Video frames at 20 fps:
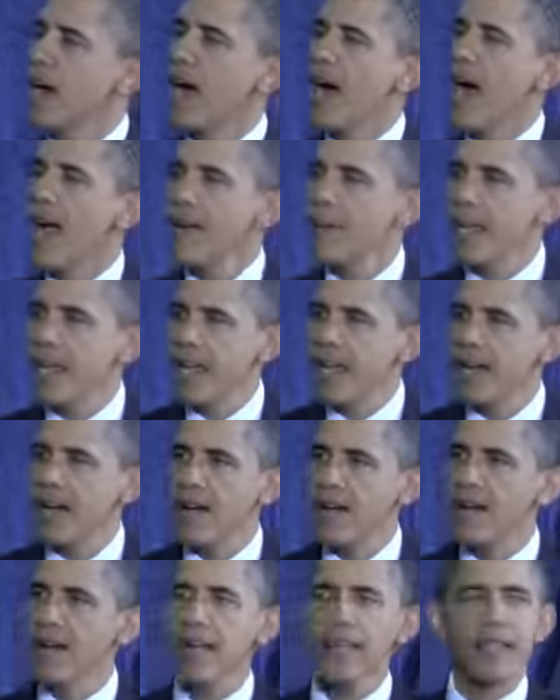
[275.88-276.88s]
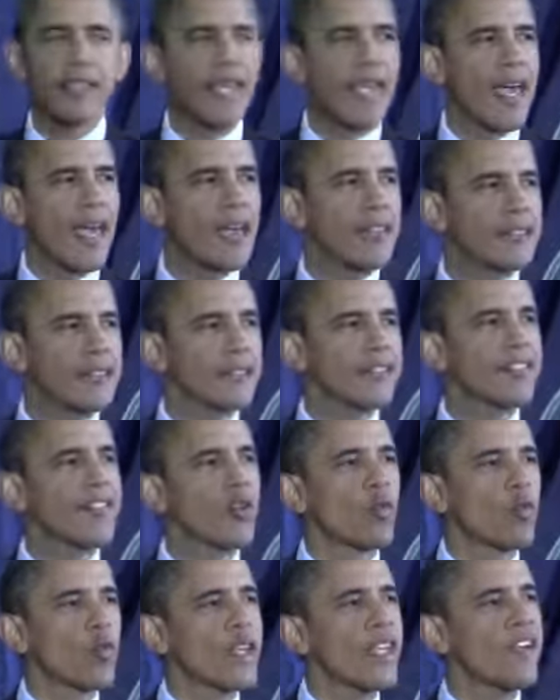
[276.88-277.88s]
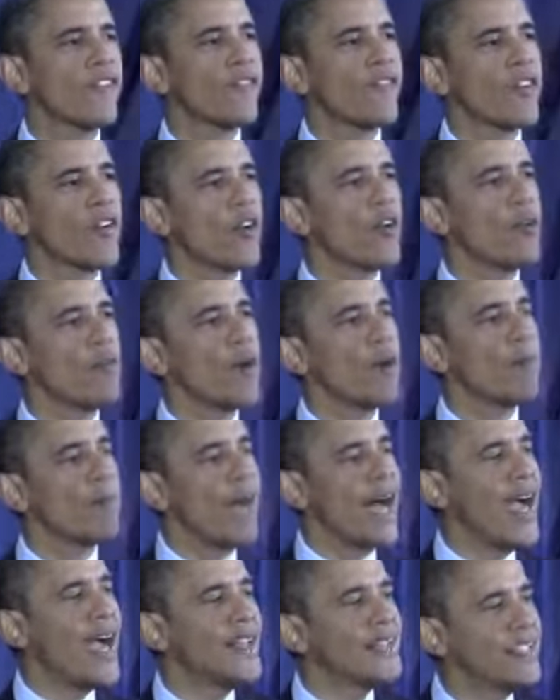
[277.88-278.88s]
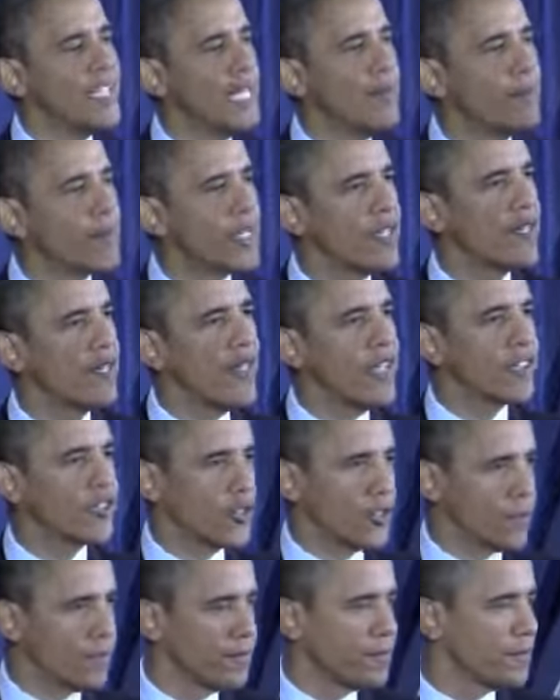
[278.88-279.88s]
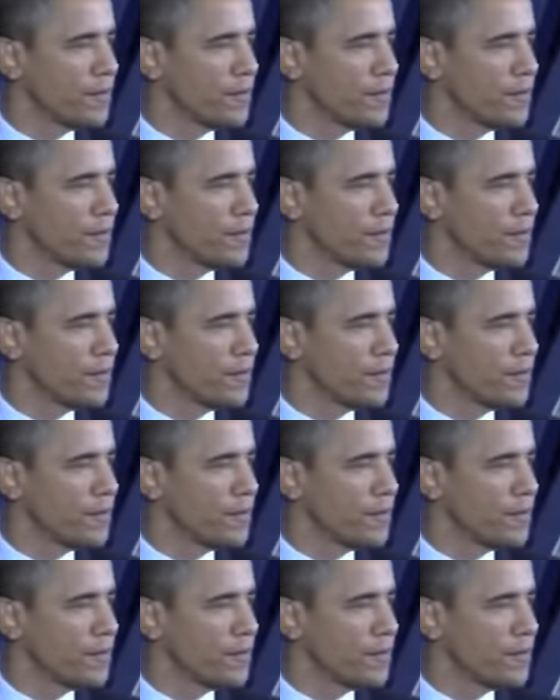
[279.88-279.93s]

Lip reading: I'm here in Kansas to reaffirm my deep conviction